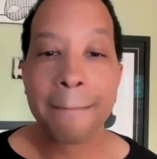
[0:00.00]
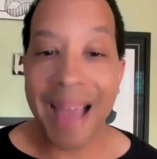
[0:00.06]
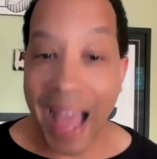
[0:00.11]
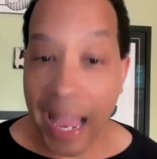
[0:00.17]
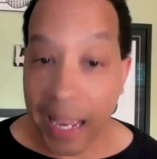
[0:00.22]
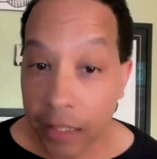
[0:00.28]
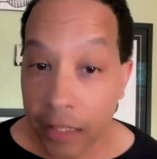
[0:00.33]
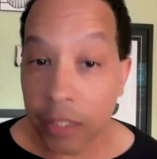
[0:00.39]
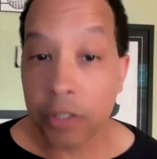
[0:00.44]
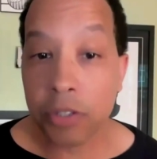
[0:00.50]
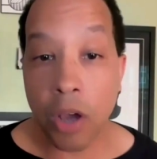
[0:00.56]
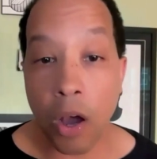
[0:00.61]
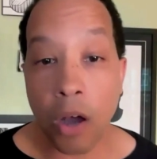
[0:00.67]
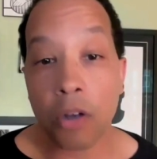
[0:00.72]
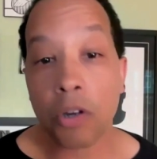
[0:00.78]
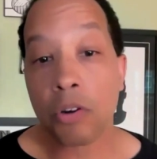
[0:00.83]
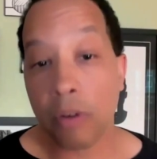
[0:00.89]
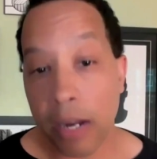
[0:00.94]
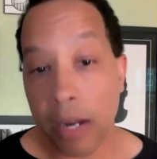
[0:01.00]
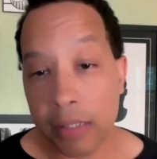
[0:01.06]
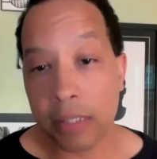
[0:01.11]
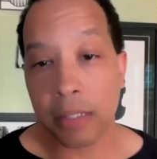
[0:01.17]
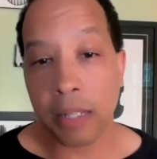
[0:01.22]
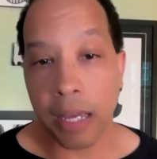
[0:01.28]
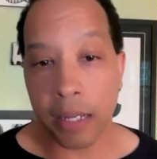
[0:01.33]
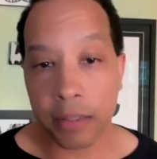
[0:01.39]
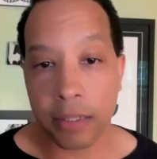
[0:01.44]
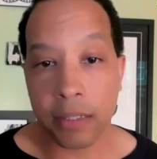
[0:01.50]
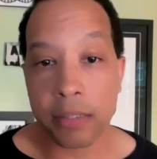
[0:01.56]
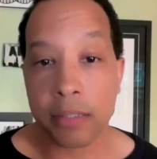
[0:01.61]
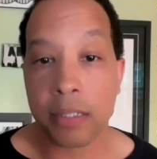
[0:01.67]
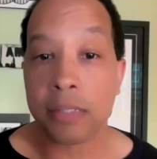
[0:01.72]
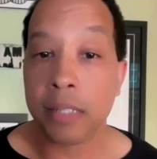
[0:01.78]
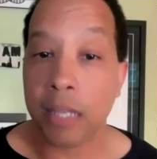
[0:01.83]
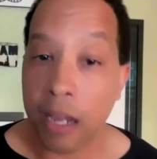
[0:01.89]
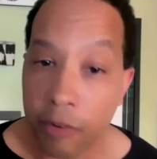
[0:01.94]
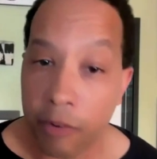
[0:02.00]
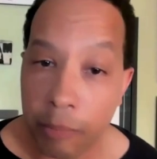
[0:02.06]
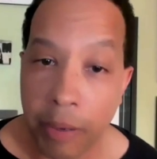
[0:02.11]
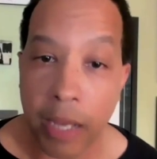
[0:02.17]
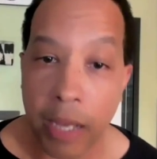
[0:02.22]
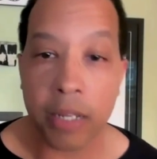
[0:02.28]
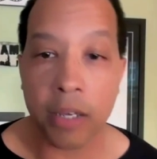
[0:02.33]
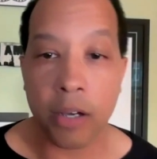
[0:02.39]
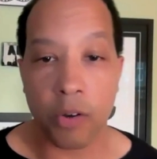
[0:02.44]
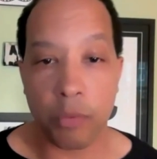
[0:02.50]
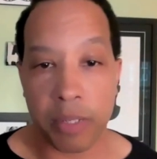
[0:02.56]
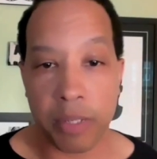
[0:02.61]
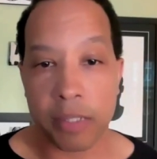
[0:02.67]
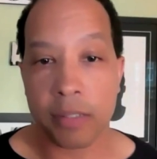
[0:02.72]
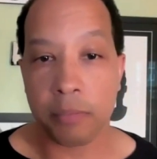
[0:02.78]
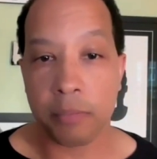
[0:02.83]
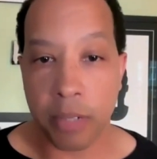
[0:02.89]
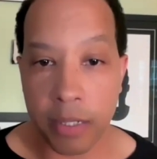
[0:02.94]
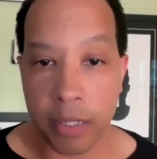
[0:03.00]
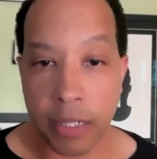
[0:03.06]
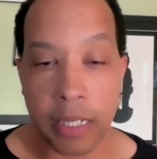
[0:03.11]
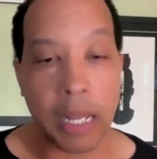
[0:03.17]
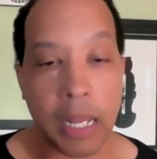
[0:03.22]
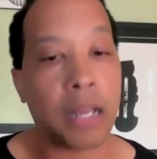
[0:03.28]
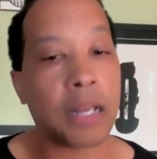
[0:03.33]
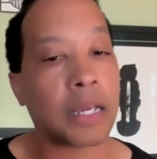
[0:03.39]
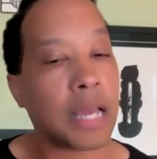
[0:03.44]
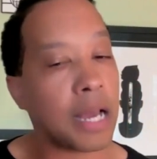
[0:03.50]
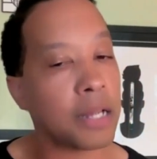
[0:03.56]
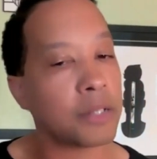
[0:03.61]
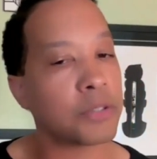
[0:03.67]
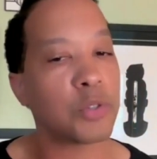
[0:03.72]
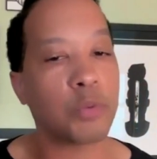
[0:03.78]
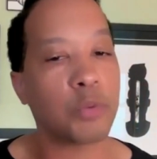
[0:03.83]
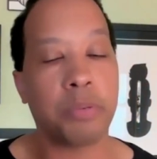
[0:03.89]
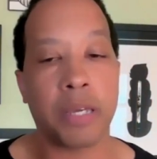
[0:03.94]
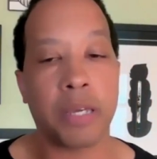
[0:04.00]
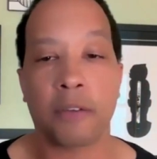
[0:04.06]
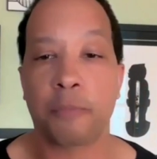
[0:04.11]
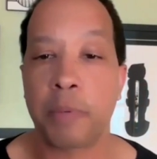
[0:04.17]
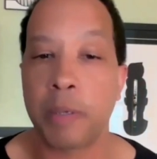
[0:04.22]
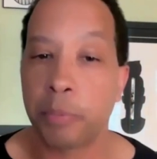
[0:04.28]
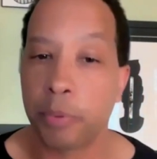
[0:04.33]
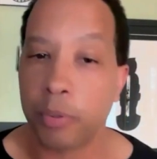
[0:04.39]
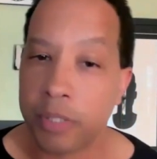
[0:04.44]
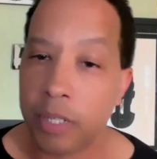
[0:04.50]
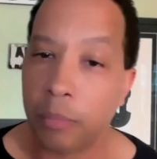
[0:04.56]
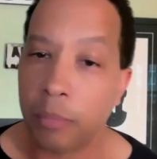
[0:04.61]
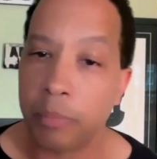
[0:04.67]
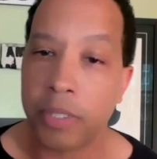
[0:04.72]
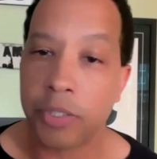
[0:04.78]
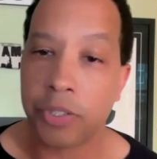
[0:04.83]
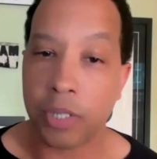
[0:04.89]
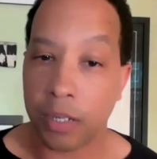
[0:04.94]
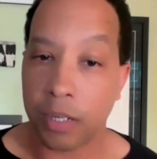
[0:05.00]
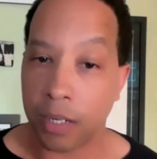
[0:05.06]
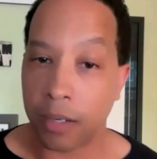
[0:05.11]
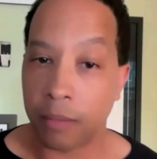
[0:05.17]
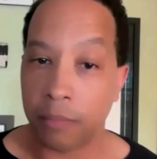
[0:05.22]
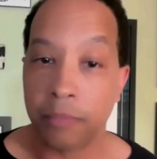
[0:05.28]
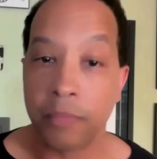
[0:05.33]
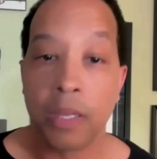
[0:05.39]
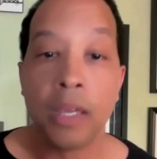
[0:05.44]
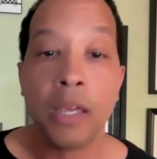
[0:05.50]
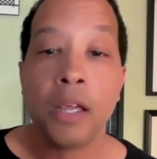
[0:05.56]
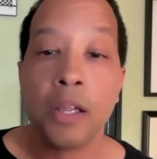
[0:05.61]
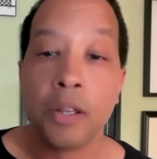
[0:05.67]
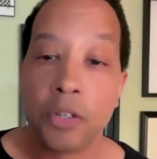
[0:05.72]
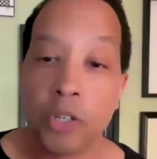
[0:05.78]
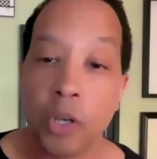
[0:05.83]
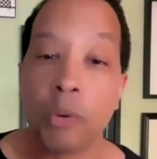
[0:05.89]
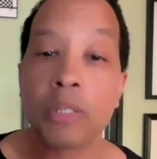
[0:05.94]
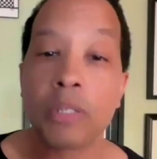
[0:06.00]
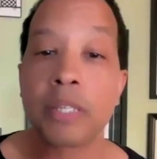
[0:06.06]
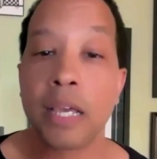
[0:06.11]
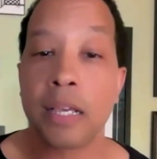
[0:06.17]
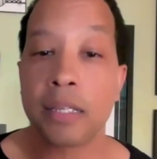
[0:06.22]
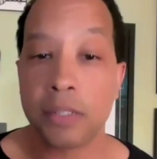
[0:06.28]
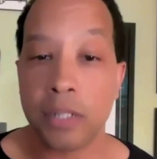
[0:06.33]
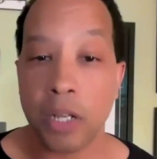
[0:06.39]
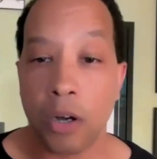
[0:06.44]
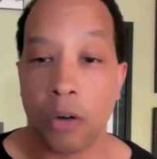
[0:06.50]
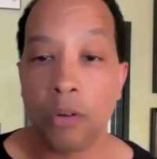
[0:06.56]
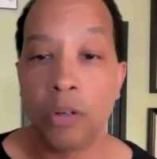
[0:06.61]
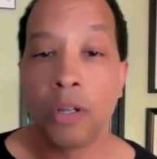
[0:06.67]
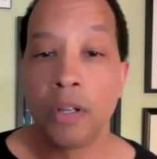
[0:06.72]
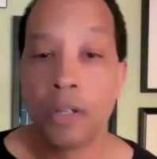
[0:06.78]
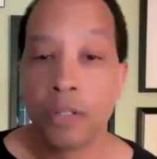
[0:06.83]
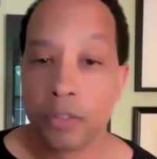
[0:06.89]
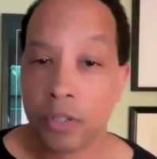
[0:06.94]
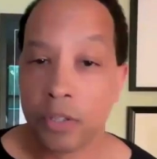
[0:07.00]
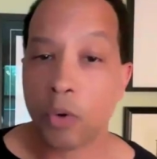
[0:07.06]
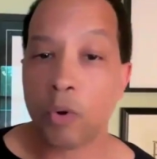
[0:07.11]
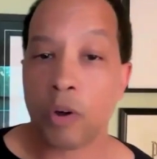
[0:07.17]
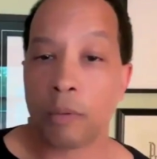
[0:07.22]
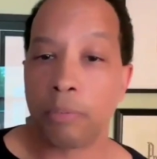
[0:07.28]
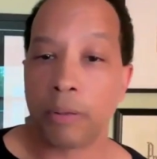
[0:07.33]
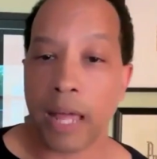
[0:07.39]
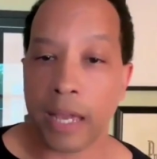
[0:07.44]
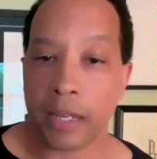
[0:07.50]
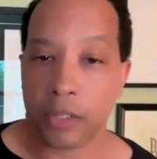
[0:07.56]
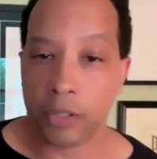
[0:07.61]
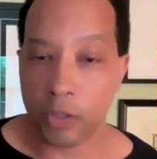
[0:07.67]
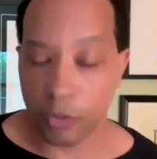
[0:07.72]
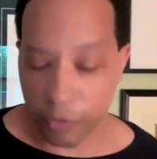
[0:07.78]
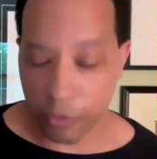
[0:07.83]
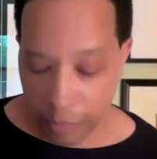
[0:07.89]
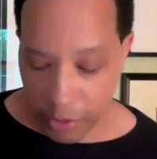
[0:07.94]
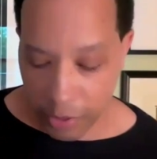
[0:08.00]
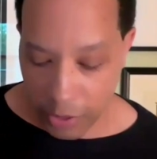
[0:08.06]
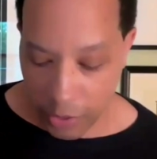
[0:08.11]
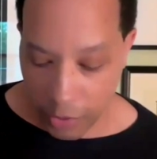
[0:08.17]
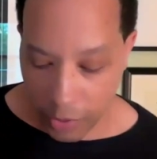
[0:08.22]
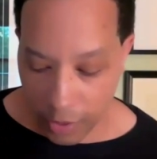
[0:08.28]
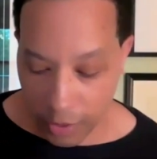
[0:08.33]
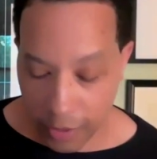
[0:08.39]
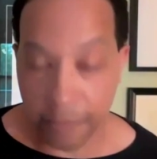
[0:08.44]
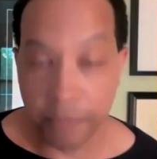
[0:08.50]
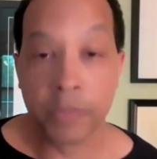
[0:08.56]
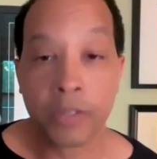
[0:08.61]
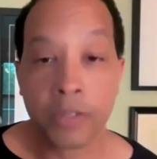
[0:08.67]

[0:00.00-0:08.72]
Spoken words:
I get to talk crazy like this because everybody owed me some money, and I done got too big for people to tell me to shut up. No one says no to the queer Black dude from New York.